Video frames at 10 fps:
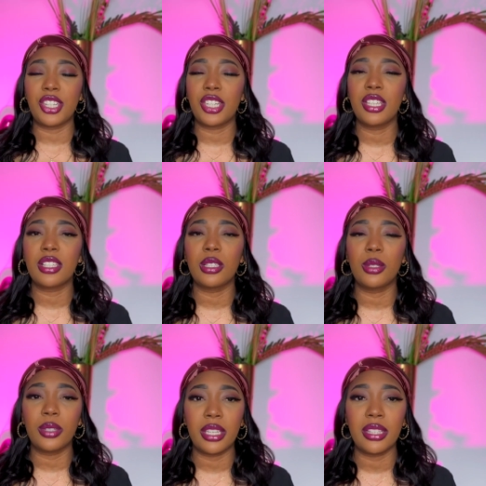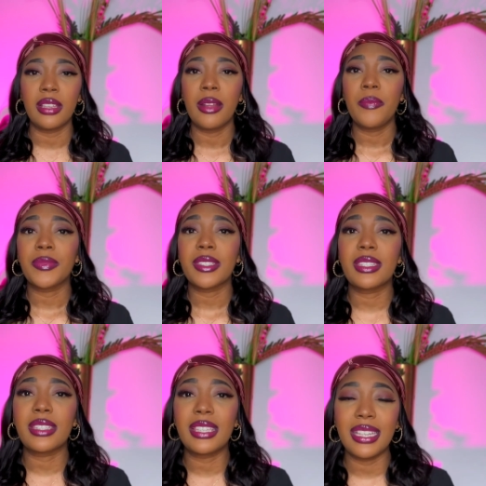she's looking
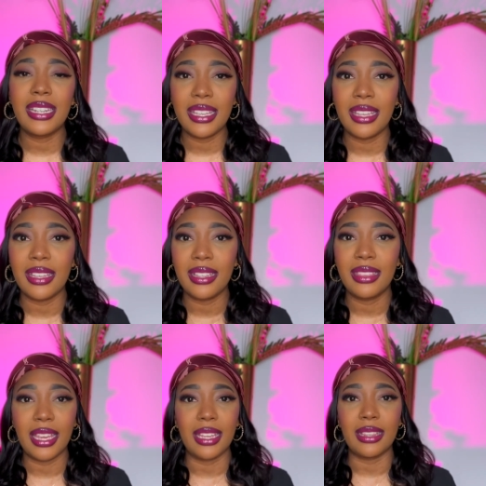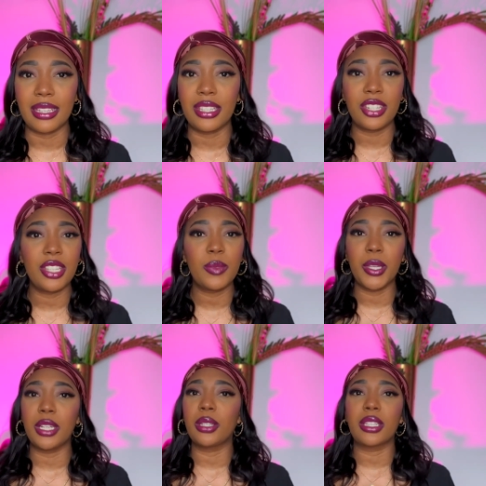skinny lately. She's
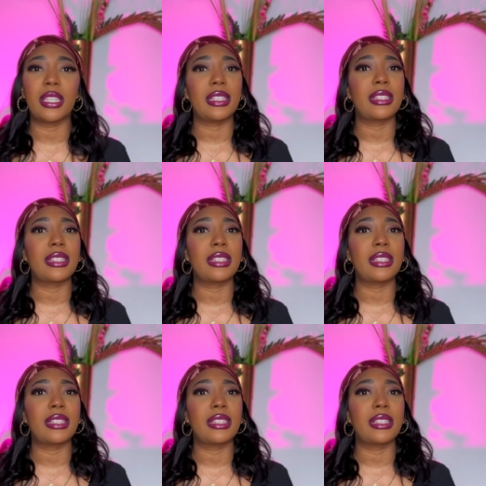been looking